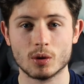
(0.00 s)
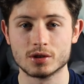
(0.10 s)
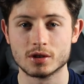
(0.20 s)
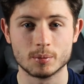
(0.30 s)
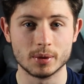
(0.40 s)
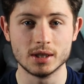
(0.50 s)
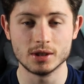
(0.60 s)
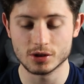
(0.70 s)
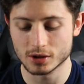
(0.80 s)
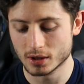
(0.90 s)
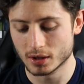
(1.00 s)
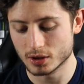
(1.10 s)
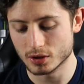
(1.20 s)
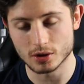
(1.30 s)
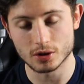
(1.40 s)
it was at the beach.
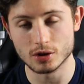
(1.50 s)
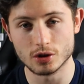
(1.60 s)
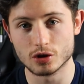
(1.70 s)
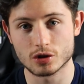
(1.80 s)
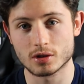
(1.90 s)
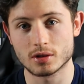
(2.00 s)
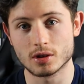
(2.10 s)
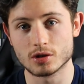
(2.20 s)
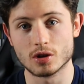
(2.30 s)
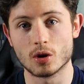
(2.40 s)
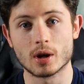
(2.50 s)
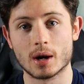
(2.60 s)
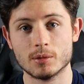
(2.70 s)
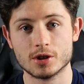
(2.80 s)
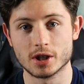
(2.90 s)
You you just there's no camera